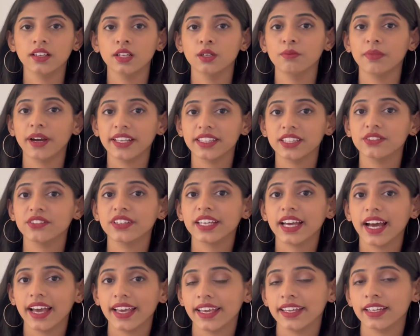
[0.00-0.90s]
By the way,
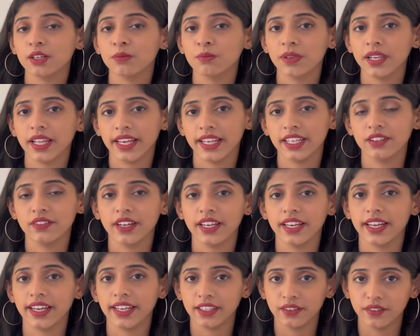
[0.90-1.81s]
I had applied
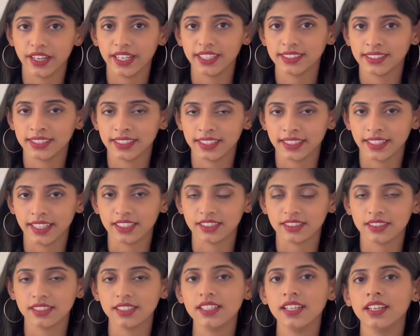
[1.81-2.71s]
via Edwise
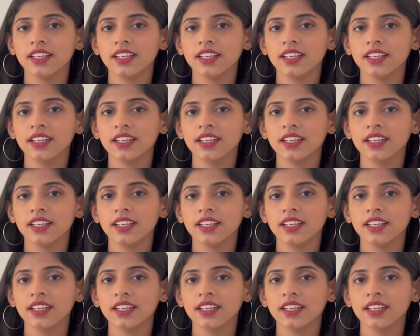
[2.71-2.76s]
International.